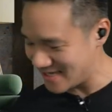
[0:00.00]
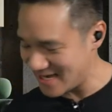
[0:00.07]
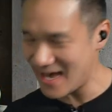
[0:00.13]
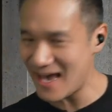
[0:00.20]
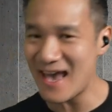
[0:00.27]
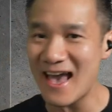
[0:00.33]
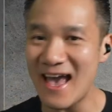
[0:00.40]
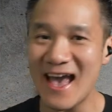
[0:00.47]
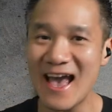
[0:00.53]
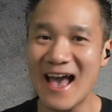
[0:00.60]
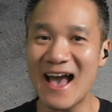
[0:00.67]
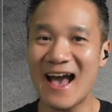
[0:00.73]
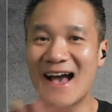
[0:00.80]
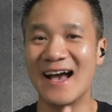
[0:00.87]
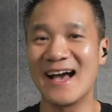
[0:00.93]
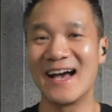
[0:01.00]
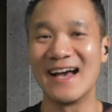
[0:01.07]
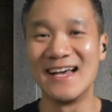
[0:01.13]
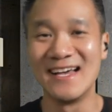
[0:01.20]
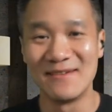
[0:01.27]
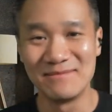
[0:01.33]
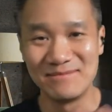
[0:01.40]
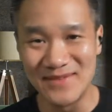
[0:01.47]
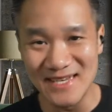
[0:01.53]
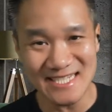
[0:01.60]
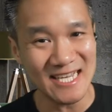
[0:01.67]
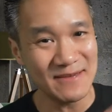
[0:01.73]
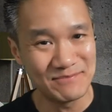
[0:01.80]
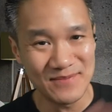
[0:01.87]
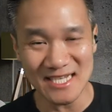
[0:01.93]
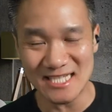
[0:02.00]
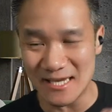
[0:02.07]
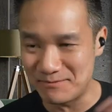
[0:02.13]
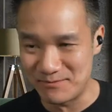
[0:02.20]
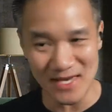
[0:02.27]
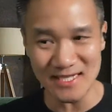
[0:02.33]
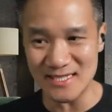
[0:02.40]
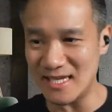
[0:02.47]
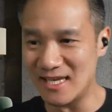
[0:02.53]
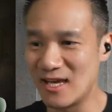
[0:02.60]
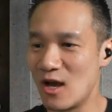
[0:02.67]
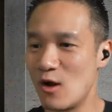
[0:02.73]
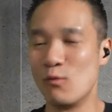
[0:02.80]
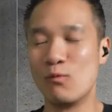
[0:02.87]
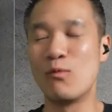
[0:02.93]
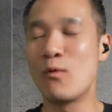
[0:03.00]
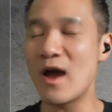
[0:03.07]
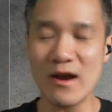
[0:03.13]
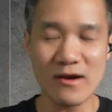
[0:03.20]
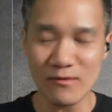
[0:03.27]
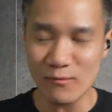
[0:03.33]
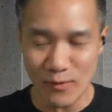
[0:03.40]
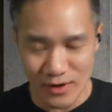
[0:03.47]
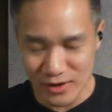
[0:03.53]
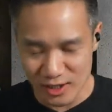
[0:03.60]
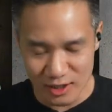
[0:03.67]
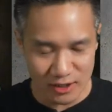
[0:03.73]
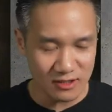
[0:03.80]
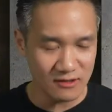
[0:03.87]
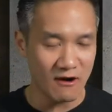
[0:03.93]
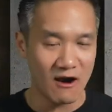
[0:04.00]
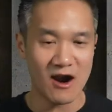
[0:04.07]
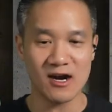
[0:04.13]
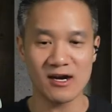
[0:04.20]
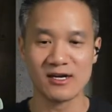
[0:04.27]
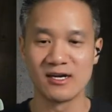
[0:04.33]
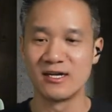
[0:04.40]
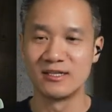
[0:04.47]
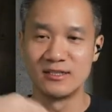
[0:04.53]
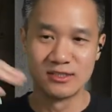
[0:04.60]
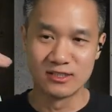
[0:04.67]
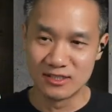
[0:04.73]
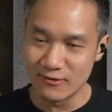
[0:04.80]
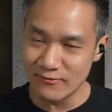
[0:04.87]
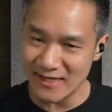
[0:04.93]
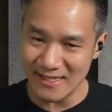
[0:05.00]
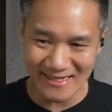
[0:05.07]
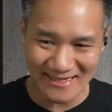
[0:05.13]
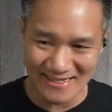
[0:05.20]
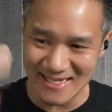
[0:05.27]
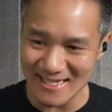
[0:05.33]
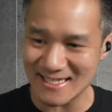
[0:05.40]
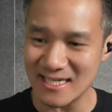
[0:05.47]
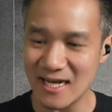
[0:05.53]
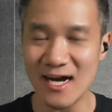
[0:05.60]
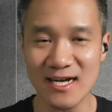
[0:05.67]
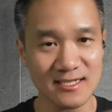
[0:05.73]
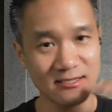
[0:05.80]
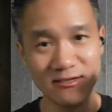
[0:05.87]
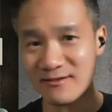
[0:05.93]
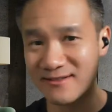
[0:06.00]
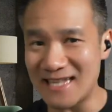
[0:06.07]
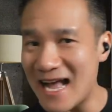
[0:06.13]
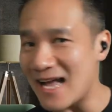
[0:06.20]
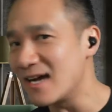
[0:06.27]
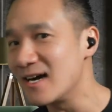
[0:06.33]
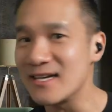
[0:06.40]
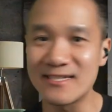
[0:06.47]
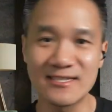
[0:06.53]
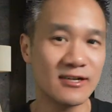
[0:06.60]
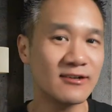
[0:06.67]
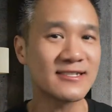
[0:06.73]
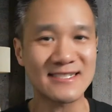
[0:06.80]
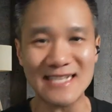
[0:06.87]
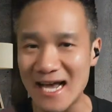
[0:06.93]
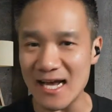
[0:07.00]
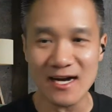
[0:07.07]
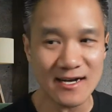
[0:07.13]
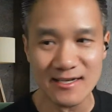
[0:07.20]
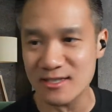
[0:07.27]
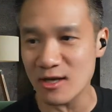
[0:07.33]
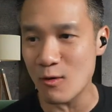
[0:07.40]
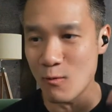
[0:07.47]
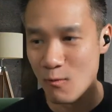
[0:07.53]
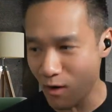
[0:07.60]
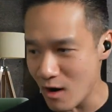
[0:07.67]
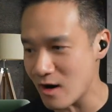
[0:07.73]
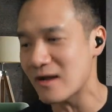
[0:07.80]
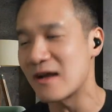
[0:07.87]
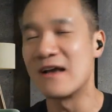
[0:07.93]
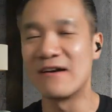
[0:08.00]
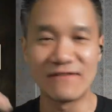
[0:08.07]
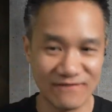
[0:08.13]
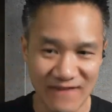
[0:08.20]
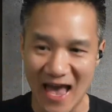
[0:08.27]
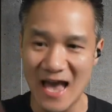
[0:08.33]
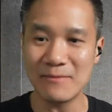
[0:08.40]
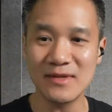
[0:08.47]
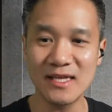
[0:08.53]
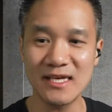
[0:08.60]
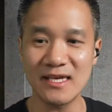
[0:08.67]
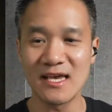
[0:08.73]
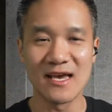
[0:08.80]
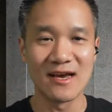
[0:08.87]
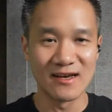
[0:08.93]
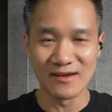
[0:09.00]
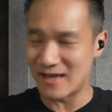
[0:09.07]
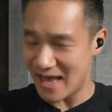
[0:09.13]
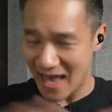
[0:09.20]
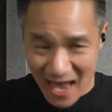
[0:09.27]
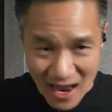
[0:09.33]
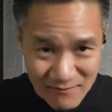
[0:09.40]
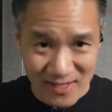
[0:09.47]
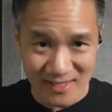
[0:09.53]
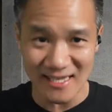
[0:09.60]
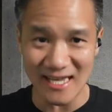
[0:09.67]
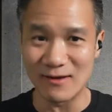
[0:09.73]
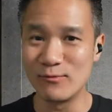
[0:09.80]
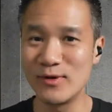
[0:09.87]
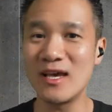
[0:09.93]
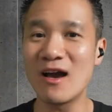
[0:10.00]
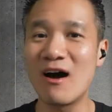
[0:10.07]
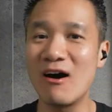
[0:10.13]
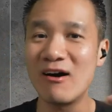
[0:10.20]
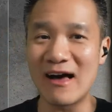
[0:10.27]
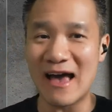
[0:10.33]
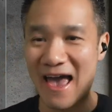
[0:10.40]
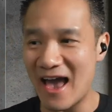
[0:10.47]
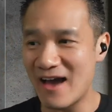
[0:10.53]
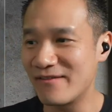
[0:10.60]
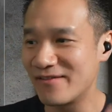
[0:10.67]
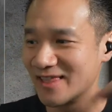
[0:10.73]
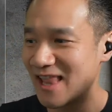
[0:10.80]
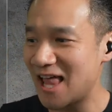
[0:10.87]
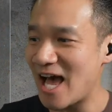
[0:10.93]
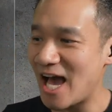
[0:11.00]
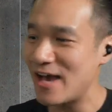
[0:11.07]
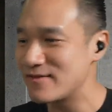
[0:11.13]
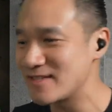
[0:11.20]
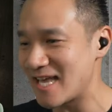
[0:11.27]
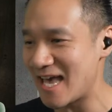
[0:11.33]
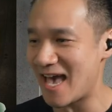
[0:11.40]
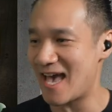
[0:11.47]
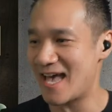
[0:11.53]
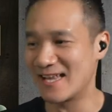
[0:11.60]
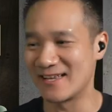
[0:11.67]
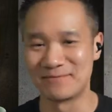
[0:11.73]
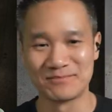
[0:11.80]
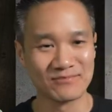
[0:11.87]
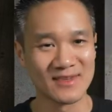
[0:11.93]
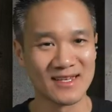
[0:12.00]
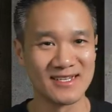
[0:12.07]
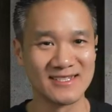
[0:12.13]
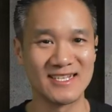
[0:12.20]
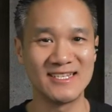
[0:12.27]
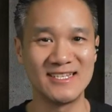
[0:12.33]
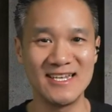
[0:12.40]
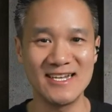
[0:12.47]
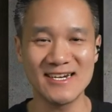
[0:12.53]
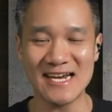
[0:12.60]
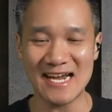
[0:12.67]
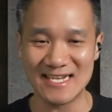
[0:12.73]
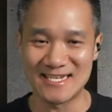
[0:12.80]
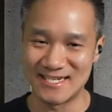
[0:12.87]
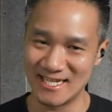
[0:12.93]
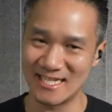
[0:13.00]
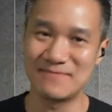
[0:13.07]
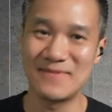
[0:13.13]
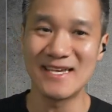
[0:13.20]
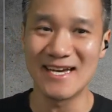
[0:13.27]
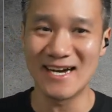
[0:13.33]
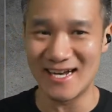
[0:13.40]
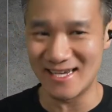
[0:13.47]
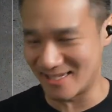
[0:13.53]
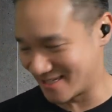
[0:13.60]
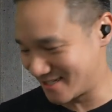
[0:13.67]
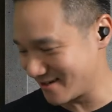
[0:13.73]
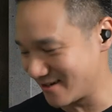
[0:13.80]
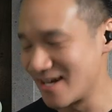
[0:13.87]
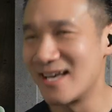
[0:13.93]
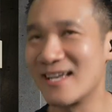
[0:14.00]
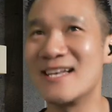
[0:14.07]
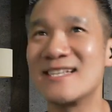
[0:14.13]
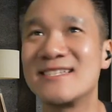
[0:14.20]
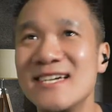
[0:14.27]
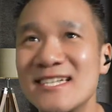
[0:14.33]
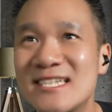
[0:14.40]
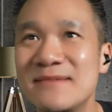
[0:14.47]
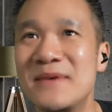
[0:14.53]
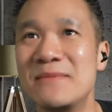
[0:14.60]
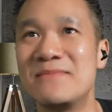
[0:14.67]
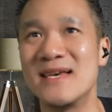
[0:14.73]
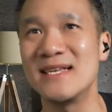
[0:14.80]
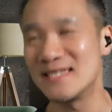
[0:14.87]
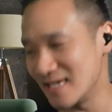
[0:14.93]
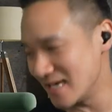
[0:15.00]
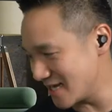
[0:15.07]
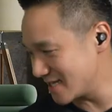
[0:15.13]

Yeah. Busy, busy, busy. Where whether you are doing this hustle, that hustle, side hustle, work, family, everything. We all have lives and the year has just begun. So it's good to be busy.